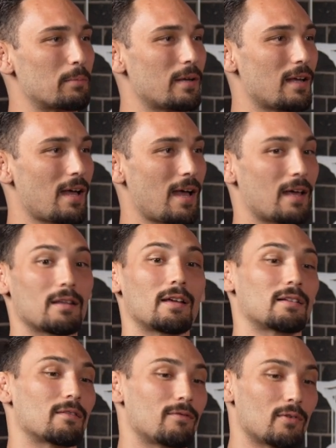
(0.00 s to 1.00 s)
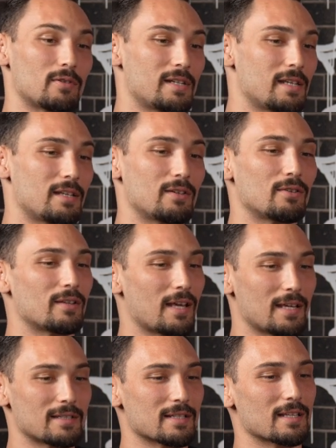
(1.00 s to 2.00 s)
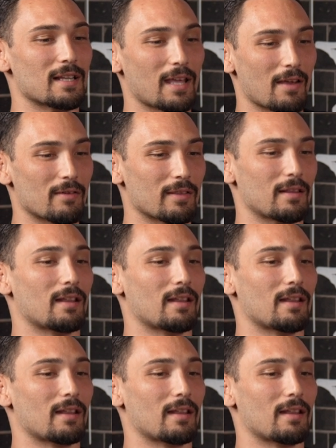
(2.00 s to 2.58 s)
but I had like the full DU, the AC, like everything.